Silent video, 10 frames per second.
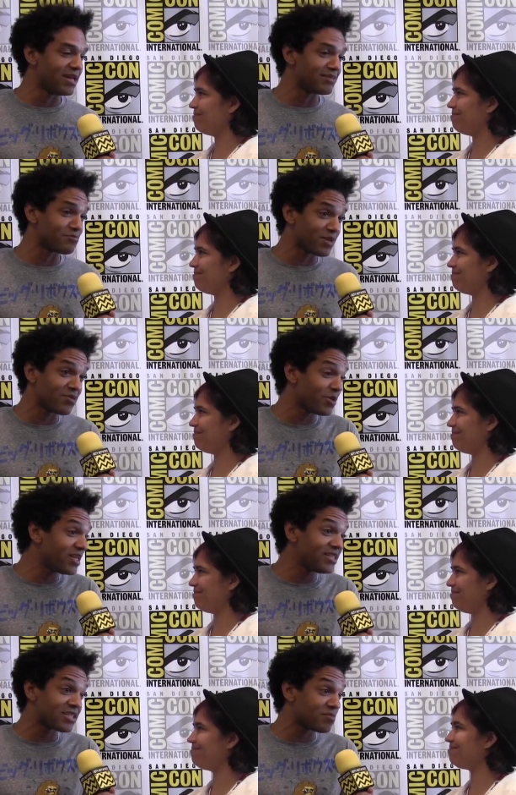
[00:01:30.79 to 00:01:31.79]
Speaker 1: in is re-
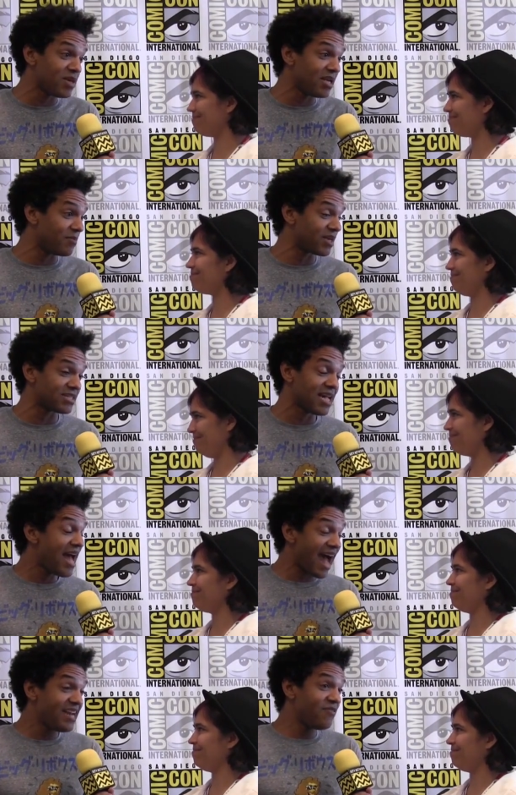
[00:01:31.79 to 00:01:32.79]
really just me because
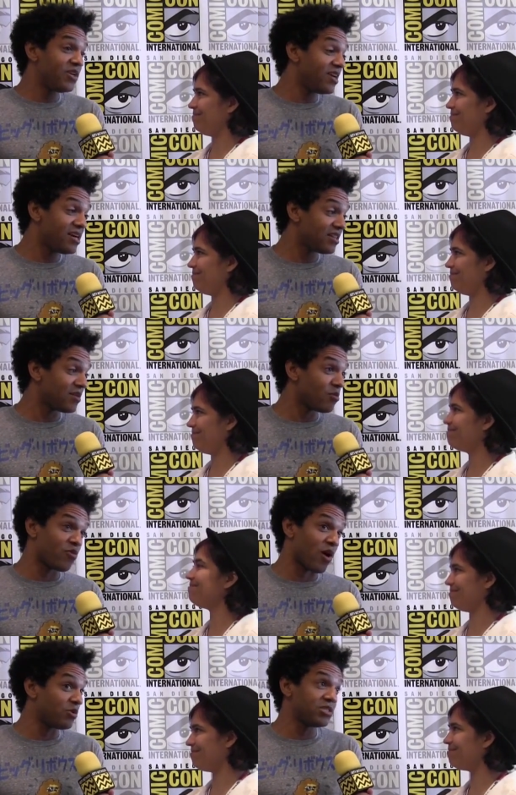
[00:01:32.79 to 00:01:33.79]
I'd never done anything
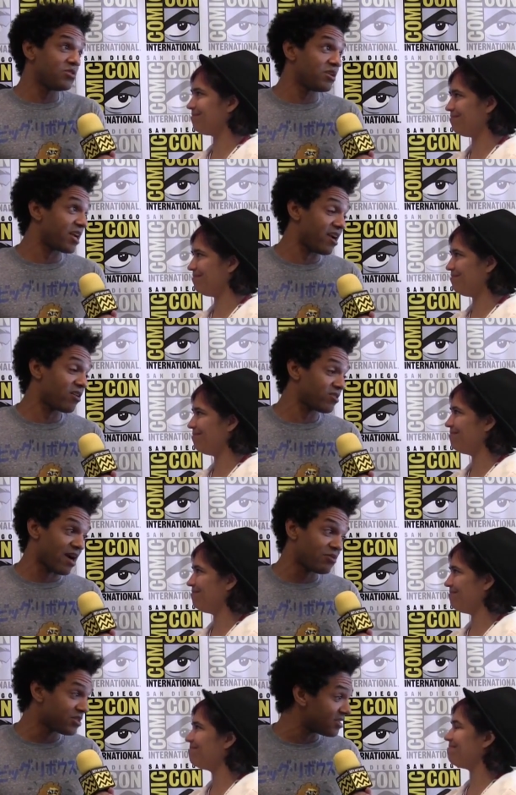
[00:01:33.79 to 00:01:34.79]
before. I wasn't doing a character. I
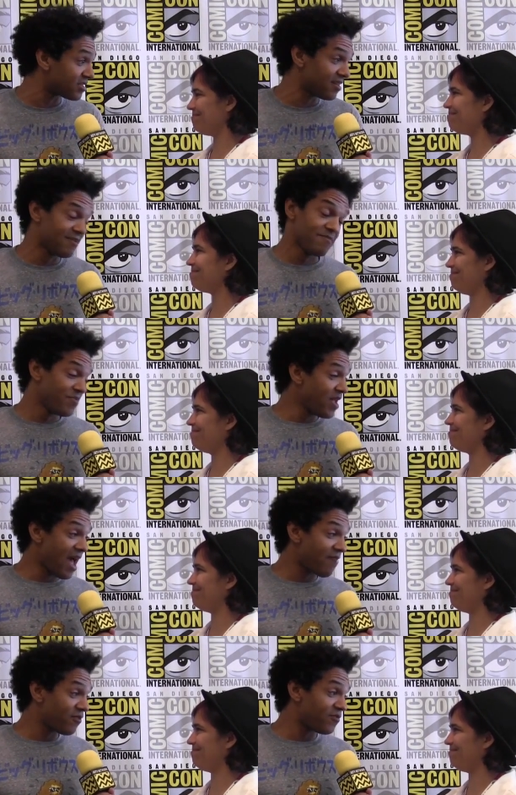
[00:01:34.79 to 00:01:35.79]
was just
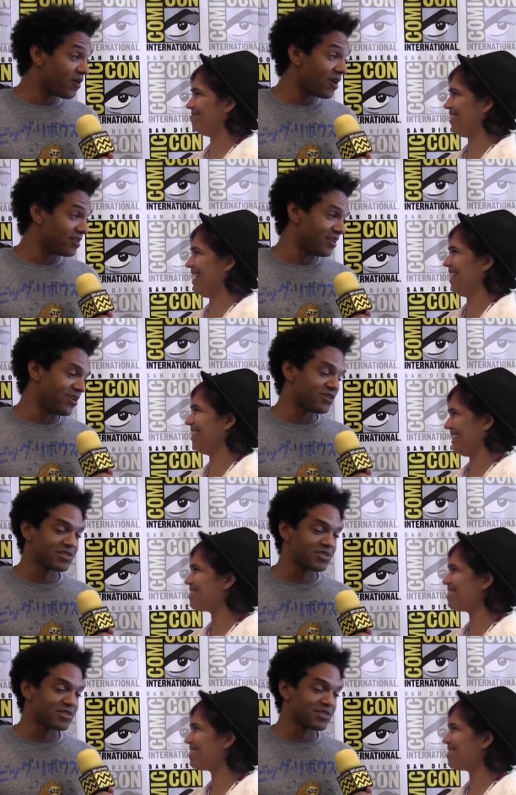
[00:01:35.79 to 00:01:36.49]
having fun, you know.